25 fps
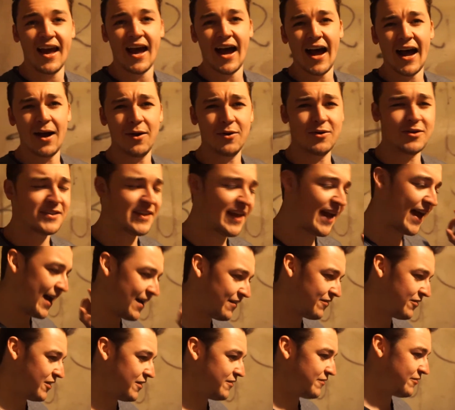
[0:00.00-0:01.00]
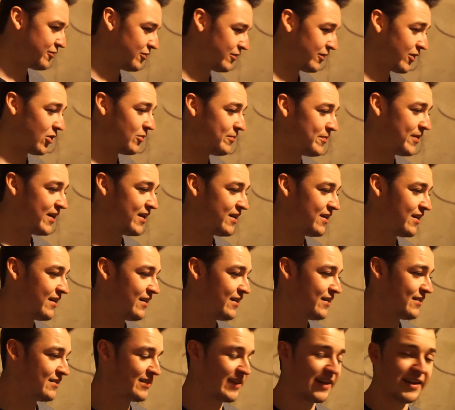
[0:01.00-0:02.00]
I was out of it for a little
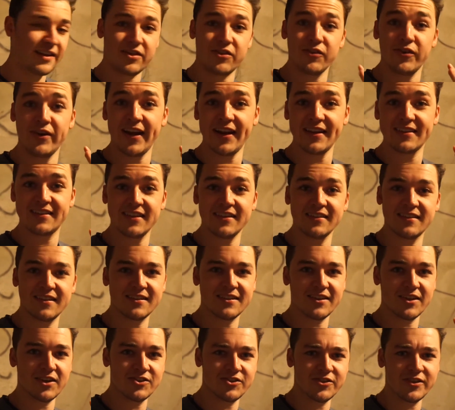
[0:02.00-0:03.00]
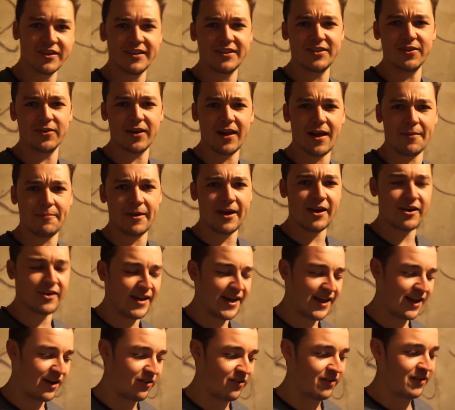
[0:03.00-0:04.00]
bit. It's like 3 days since the surgery, doing a lot better
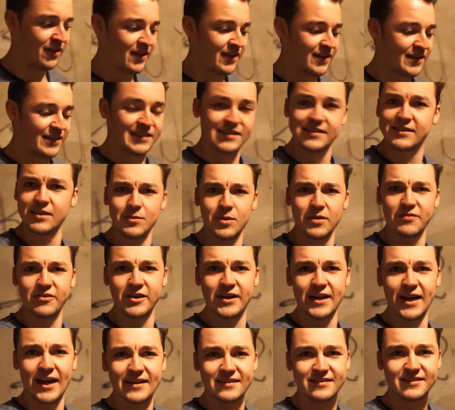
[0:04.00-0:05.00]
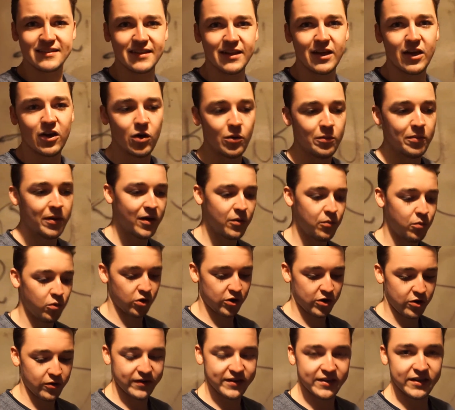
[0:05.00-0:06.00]
now. Still moving kind of slow, but we're
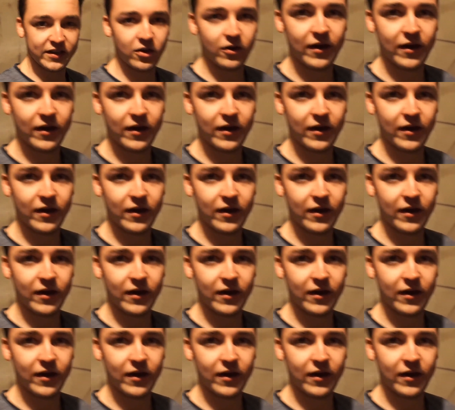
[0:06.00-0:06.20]
going to go